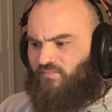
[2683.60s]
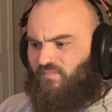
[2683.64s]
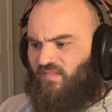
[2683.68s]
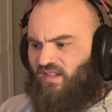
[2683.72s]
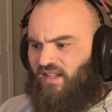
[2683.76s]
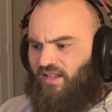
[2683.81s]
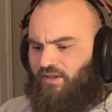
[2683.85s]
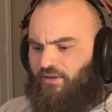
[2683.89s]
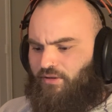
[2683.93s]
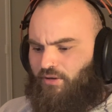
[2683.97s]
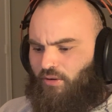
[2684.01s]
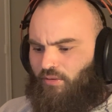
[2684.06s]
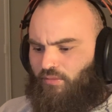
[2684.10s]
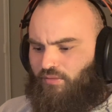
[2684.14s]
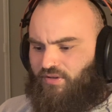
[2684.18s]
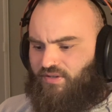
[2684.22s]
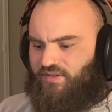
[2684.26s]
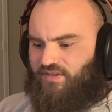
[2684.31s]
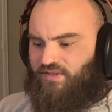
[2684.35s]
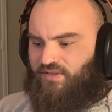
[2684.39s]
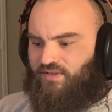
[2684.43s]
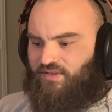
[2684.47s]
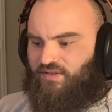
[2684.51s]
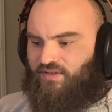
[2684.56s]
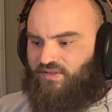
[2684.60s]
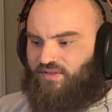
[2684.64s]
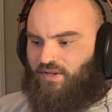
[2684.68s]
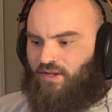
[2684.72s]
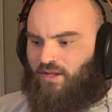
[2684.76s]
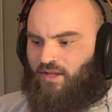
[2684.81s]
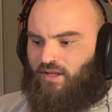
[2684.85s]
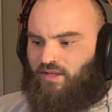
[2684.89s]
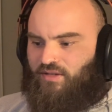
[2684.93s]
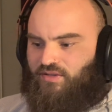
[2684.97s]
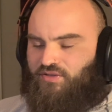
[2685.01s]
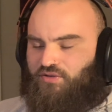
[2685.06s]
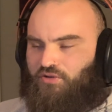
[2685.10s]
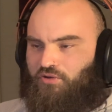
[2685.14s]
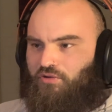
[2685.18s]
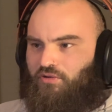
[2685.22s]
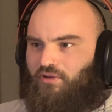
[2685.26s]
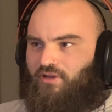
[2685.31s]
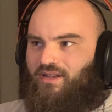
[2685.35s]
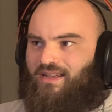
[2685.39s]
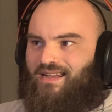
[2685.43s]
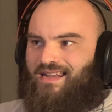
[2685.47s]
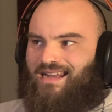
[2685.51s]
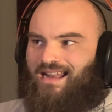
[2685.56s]
you know, this is
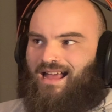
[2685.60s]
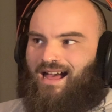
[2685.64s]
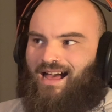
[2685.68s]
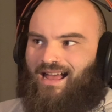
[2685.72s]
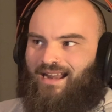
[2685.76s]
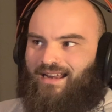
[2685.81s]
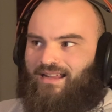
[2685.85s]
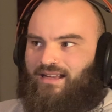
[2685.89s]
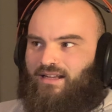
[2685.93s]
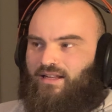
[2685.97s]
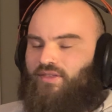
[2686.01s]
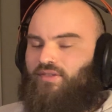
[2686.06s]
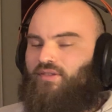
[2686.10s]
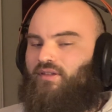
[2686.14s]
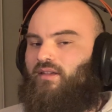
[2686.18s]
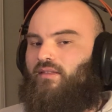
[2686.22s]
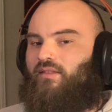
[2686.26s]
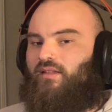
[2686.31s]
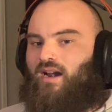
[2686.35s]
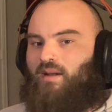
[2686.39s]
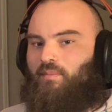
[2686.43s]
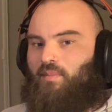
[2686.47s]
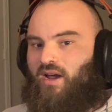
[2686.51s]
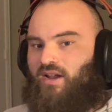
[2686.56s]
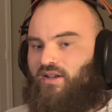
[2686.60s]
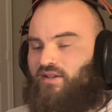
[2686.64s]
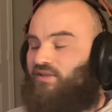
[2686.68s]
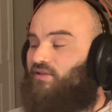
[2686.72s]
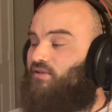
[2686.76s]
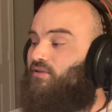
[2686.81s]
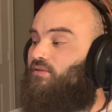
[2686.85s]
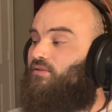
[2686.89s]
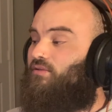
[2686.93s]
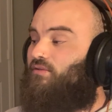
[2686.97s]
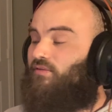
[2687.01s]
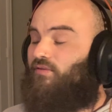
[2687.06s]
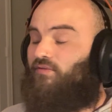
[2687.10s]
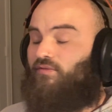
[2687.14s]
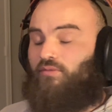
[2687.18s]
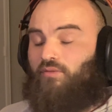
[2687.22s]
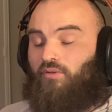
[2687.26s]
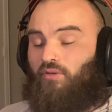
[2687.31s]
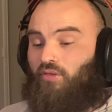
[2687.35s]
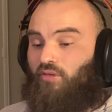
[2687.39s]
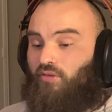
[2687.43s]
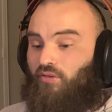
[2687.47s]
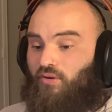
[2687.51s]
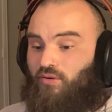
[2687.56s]
certainly not anything that I might do
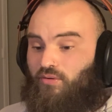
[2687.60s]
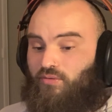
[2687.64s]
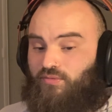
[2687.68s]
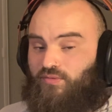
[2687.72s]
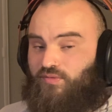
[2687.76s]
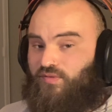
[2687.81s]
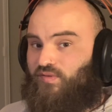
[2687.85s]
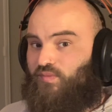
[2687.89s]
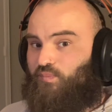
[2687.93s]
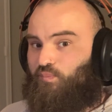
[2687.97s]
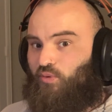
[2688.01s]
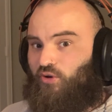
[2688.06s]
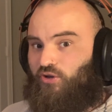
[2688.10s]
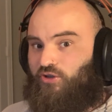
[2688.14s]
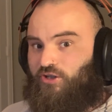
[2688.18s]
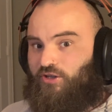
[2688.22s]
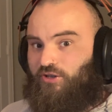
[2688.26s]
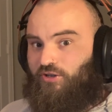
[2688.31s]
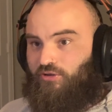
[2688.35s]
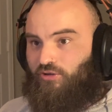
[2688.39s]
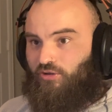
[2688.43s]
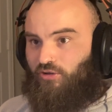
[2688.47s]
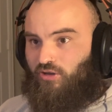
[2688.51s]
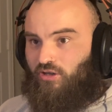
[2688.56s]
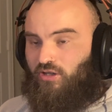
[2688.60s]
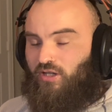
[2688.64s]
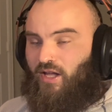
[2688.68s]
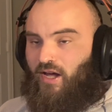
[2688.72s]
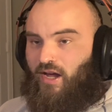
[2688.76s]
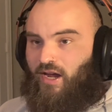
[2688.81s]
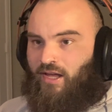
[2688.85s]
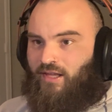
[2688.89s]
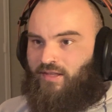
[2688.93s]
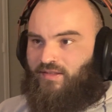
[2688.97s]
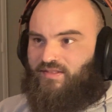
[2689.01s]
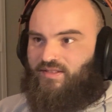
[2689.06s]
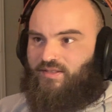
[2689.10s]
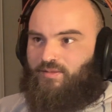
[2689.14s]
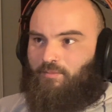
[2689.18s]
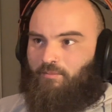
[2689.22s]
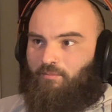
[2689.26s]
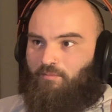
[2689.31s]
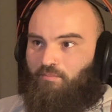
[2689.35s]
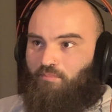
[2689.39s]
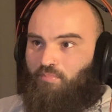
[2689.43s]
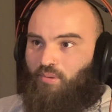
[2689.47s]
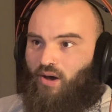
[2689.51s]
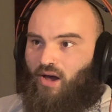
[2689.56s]
for those particular clients,
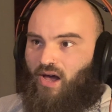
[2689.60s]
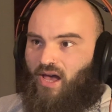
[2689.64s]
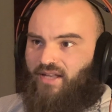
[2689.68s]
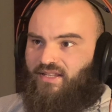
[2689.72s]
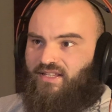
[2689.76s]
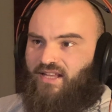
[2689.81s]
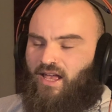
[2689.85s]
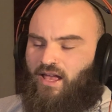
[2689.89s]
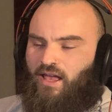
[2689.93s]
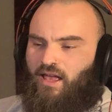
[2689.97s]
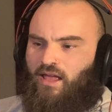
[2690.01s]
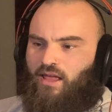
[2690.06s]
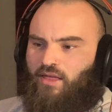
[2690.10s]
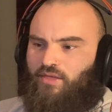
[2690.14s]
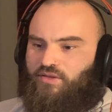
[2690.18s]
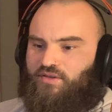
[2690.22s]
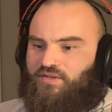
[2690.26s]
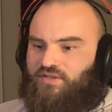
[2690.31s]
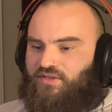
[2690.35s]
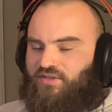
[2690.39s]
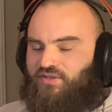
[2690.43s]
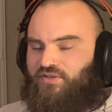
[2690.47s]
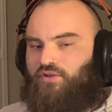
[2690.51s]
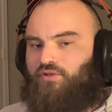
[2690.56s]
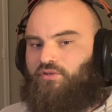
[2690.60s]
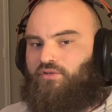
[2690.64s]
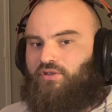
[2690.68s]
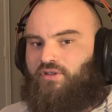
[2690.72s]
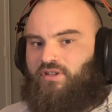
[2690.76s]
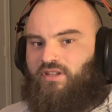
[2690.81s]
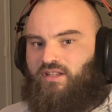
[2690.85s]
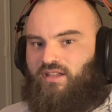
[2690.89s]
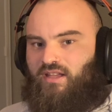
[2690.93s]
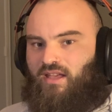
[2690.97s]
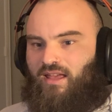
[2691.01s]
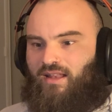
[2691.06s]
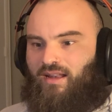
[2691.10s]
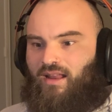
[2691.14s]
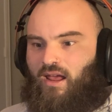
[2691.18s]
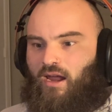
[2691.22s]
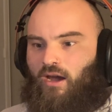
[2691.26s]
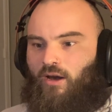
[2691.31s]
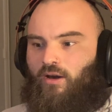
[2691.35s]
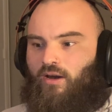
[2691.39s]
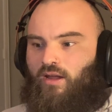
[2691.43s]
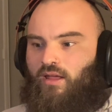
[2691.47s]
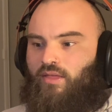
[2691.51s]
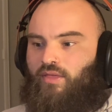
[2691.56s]
but this is certainly an
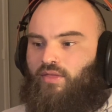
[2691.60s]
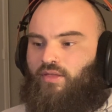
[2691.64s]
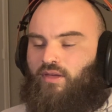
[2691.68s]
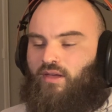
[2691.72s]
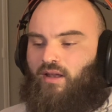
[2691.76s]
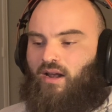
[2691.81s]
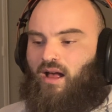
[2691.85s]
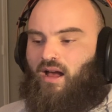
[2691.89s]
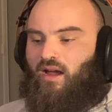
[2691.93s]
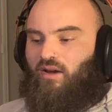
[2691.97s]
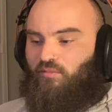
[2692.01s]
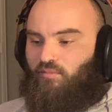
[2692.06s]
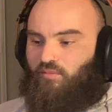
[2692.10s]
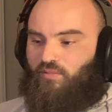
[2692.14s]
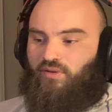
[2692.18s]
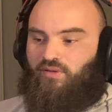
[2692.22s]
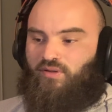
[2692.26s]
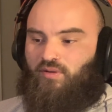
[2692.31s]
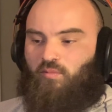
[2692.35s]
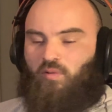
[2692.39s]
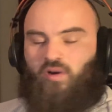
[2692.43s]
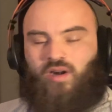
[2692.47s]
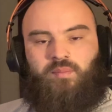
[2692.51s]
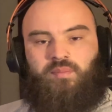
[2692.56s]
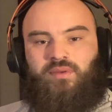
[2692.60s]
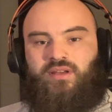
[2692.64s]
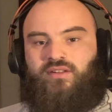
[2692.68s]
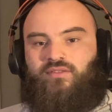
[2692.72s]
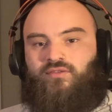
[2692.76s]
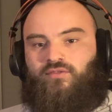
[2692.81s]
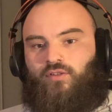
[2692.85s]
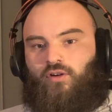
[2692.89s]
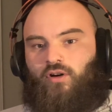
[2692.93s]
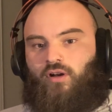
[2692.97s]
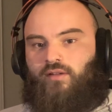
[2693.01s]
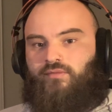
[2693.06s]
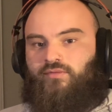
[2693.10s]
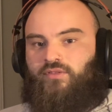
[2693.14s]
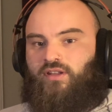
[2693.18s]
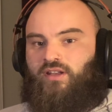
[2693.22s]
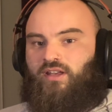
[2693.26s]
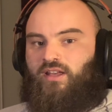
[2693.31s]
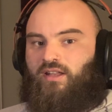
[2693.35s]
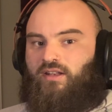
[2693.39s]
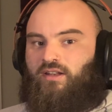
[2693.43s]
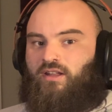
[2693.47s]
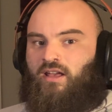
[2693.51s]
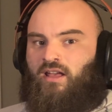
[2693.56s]
area that I really want to be involved
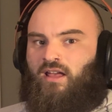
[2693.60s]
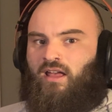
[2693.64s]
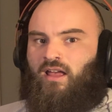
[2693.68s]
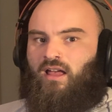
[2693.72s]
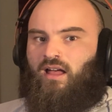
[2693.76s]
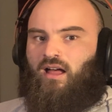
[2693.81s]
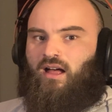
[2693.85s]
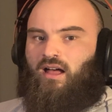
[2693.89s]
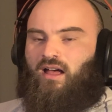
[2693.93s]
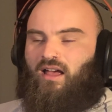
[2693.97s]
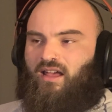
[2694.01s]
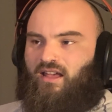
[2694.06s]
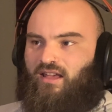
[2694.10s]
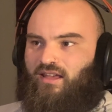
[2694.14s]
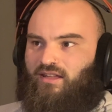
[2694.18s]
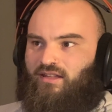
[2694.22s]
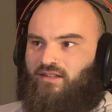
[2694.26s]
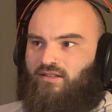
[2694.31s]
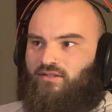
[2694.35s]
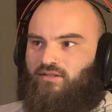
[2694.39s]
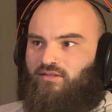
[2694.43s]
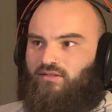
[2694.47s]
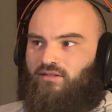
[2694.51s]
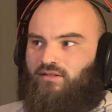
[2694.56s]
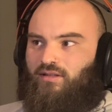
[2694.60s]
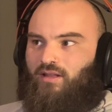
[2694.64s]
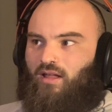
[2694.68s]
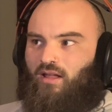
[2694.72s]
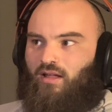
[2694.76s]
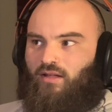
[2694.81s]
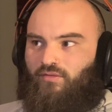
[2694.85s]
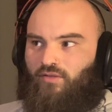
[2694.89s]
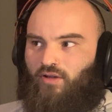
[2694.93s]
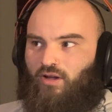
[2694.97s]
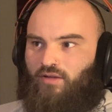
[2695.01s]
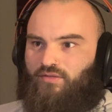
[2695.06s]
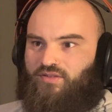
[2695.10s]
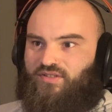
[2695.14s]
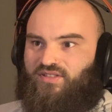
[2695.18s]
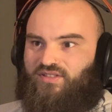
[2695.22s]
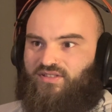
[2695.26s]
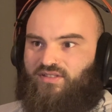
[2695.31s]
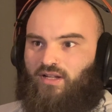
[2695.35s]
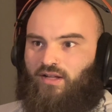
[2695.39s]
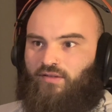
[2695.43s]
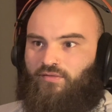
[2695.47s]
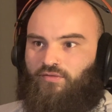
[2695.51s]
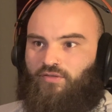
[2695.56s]
in. I love all the
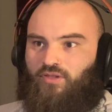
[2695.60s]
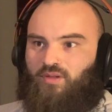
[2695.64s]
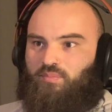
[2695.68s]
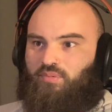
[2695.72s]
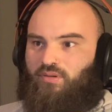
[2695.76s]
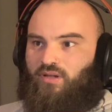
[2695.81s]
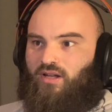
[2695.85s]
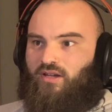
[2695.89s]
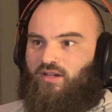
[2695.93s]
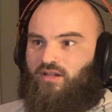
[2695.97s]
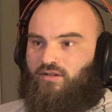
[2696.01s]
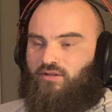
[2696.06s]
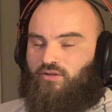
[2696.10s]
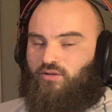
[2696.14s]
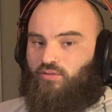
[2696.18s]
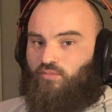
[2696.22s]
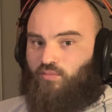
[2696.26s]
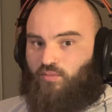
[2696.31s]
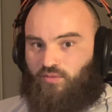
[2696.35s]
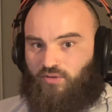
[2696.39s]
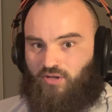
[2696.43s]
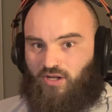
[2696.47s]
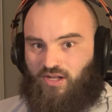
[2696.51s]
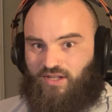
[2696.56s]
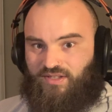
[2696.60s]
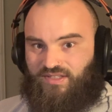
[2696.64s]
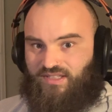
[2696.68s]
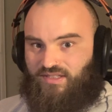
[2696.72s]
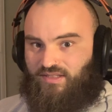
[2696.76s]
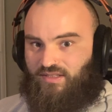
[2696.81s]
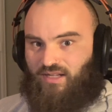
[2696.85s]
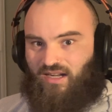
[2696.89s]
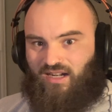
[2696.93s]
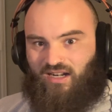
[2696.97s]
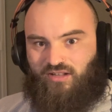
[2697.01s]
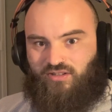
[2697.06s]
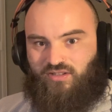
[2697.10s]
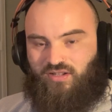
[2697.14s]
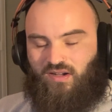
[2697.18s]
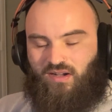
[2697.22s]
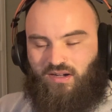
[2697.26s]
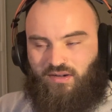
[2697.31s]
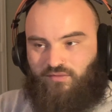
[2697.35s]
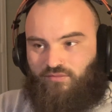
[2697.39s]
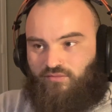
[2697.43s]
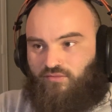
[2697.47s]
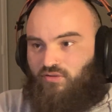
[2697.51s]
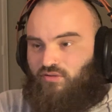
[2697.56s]
stuff that Plugin Guru does. He's got a
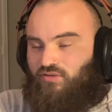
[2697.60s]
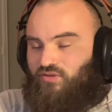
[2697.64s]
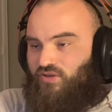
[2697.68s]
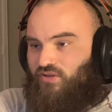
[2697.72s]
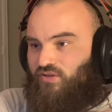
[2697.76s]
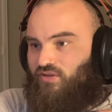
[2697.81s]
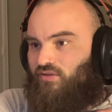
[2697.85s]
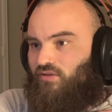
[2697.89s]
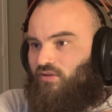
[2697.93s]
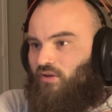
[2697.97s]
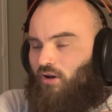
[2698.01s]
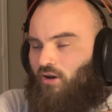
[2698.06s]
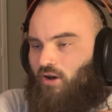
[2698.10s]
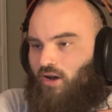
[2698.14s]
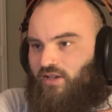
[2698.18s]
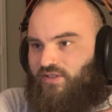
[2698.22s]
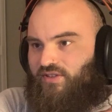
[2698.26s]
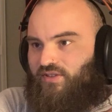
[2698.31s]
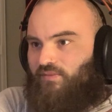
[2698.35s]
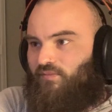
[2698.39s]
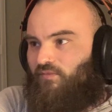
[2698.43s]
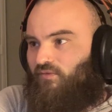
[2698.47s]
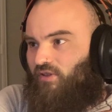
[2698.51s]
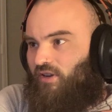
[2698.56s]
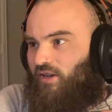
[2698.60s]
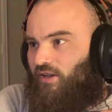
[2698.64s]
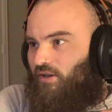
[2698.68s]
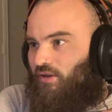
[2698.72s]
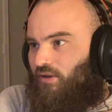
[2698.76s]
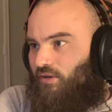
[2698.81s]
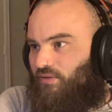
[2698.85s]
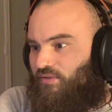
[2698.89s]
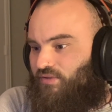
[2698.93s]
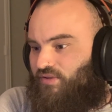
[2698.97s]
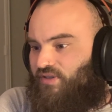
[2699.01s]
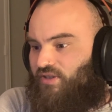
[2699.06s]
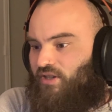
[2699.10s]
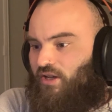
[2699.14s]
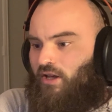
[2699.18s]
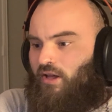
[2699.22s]
ton of just awesome videos